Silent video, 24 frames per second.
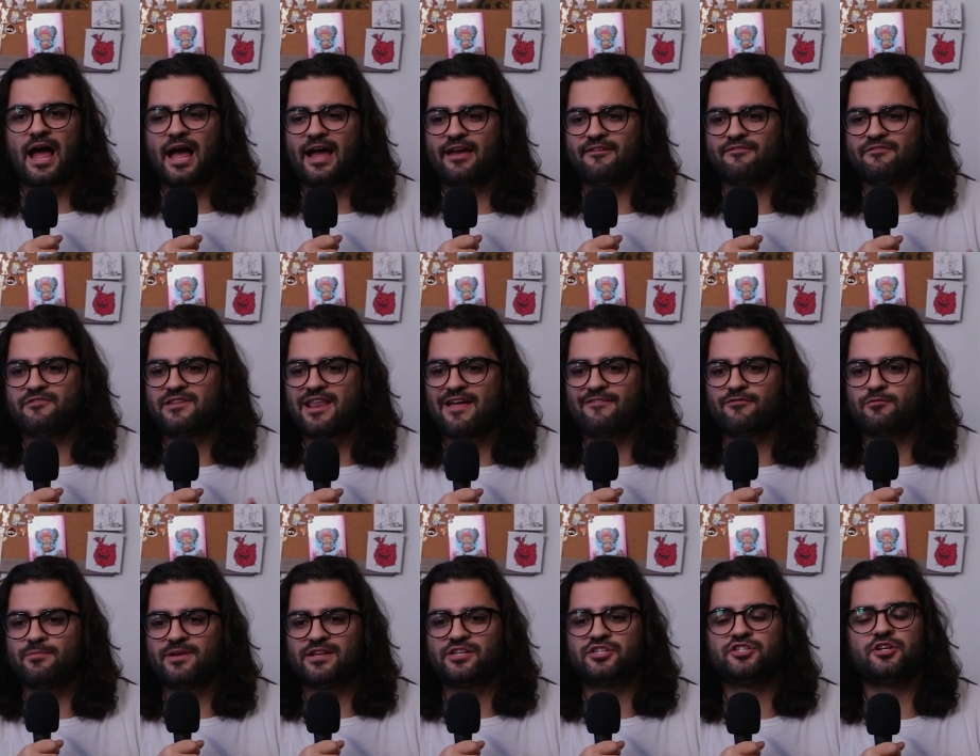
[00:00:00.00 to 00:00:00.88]
I've
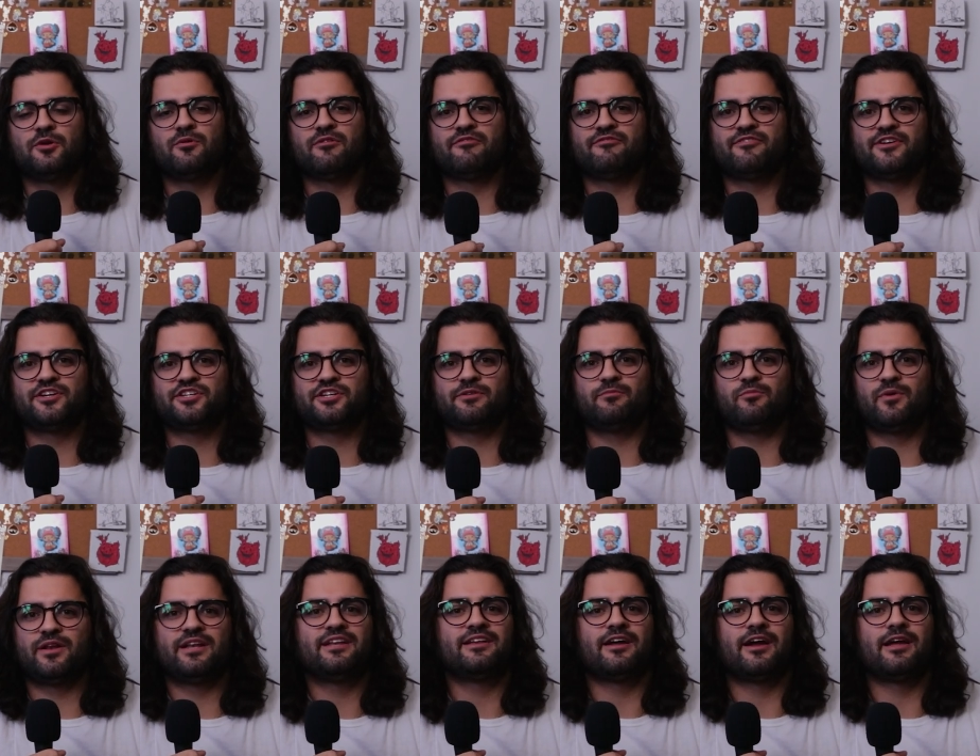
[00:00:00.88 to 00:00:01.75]
never been so efficient
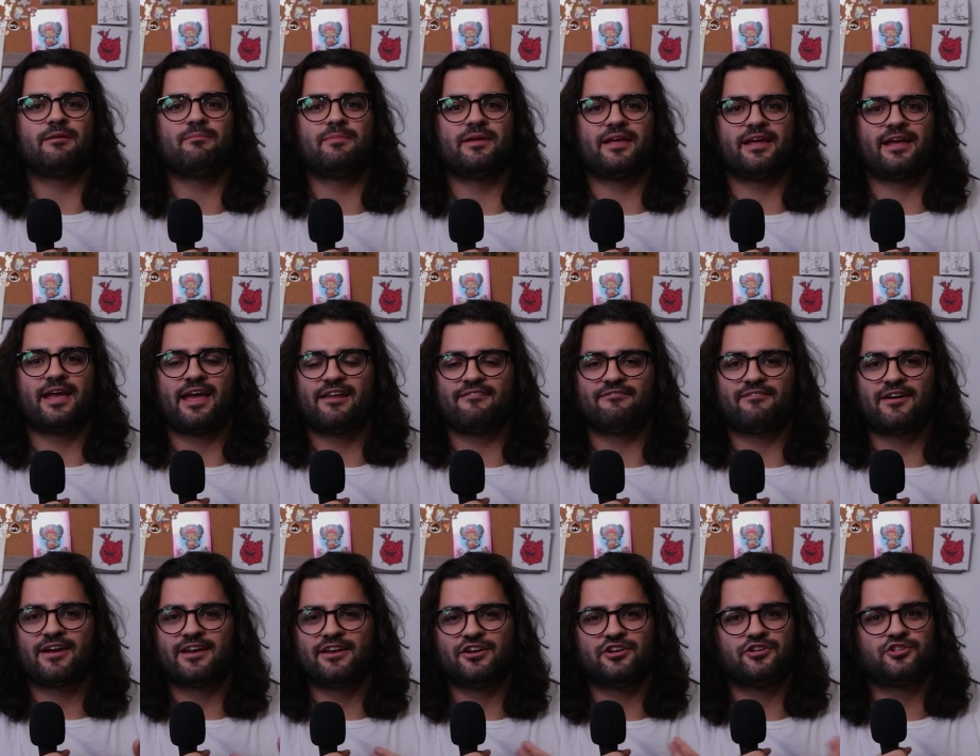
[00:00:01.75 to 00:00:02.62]
when typing and
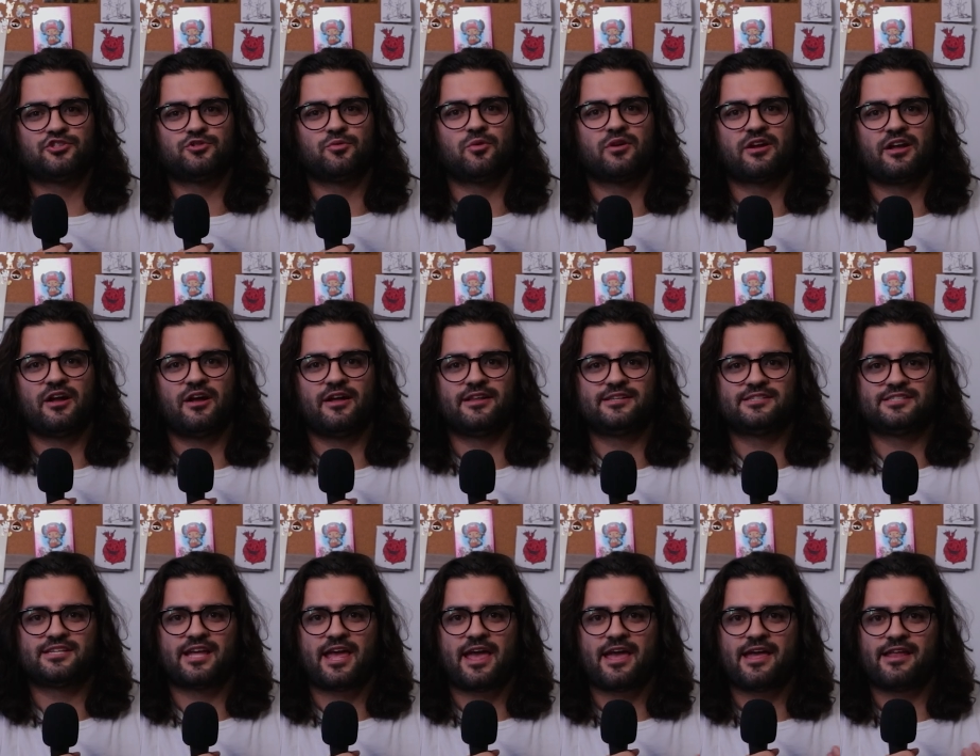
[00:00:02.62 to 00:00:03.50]
finding
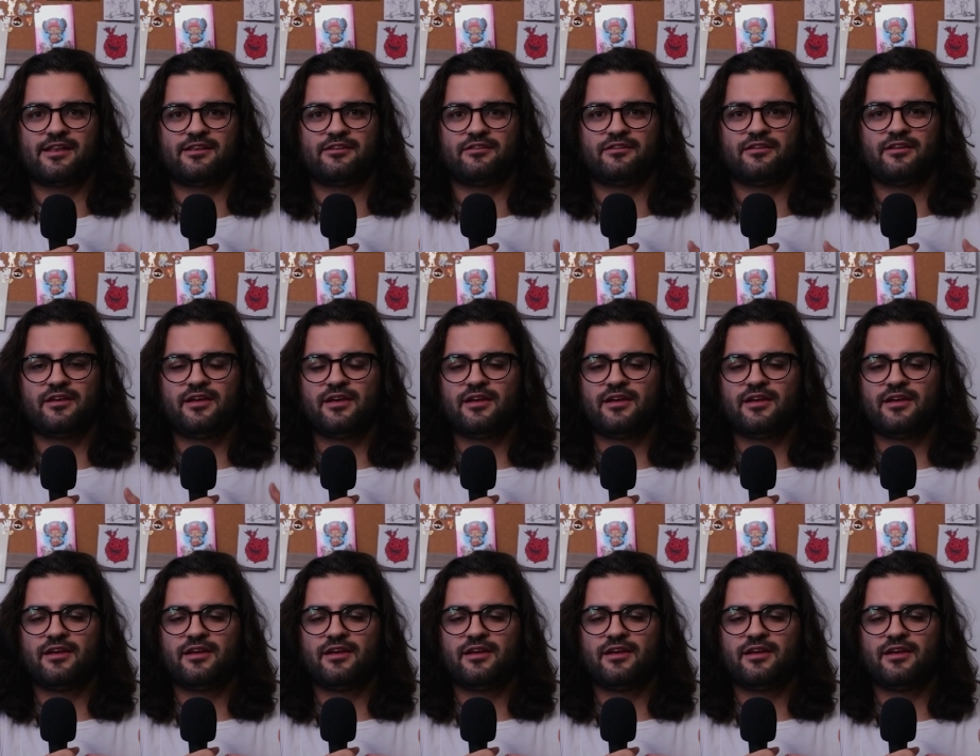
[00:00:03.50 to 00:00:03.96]
shortcuts and